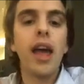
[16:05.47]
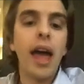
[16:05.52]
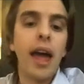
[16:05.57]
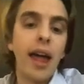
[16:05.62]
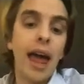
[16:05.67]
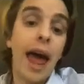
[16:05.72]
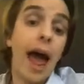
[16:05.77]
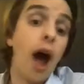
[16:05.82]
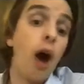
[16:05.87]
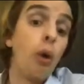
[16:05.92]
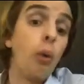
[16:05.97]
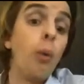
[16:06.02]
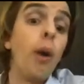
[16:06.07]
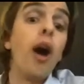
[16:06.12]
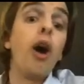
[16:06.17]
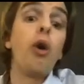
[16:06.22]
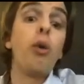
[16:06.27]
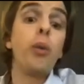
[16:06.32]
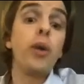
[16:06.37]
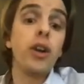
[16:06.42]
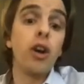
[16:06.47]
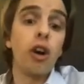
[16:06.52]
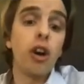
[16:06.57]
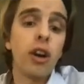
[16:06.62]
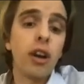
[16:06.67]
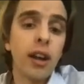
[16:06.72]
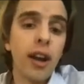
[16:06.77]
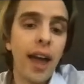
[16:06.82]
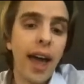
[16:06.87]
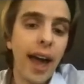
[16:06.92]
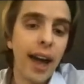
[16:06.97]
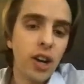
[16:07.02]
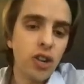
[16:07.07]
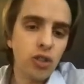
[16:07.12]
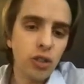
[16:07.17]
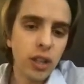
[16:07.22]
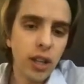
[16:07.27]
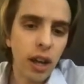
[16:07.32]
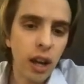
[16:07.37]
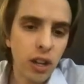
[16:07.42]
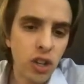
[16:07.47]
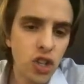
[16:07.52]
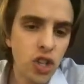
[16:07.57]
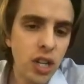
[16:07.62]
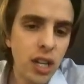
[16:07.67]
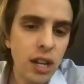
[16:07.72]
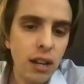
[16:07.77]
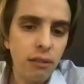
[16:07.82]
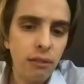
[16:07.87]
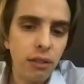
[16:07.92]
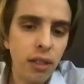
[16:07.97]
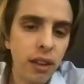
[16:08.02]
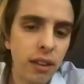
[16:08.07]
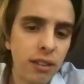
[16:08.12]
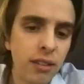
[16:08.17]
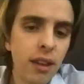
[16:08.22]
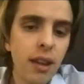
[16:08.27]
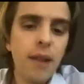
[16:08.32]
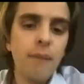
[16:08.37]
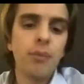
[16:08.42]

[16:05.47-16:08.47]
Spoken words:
how well we are going to actually achieve this